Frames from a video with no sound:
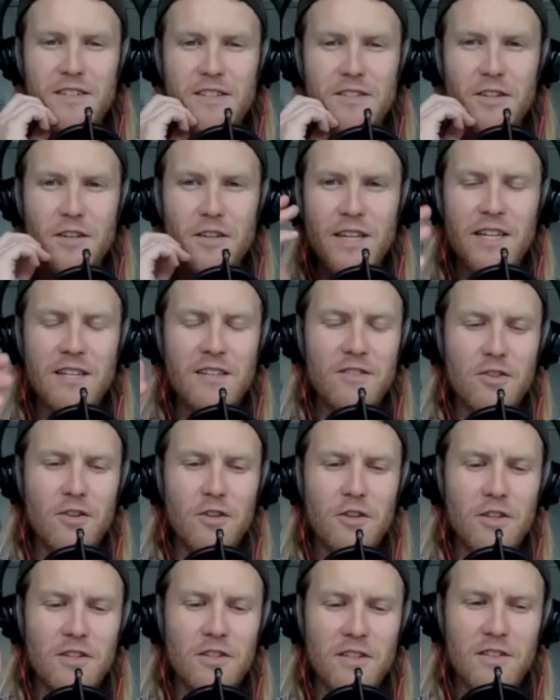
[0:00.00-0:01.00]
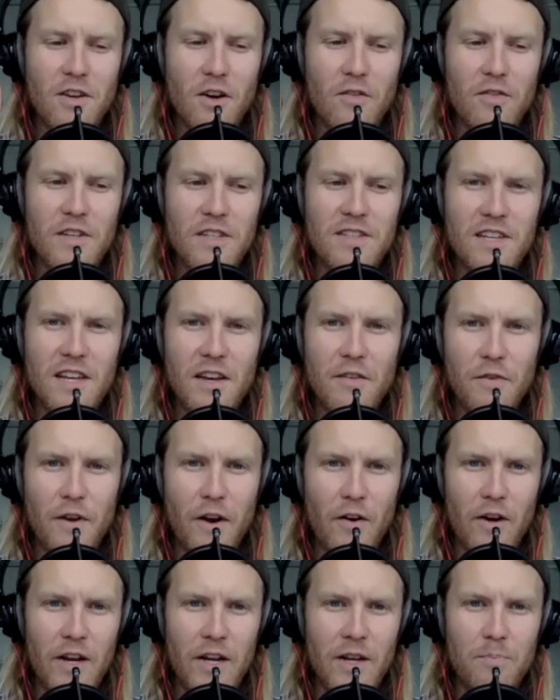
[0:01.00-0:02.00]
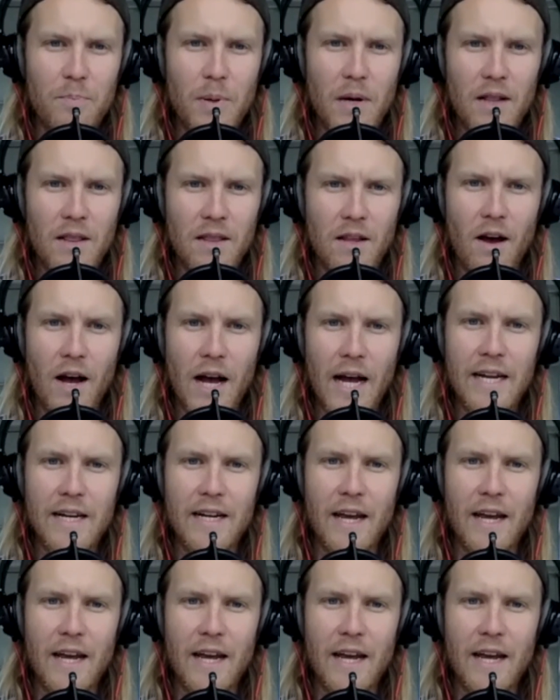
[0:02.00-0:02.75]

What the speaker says: Do you think it's too because it's obviously a very polite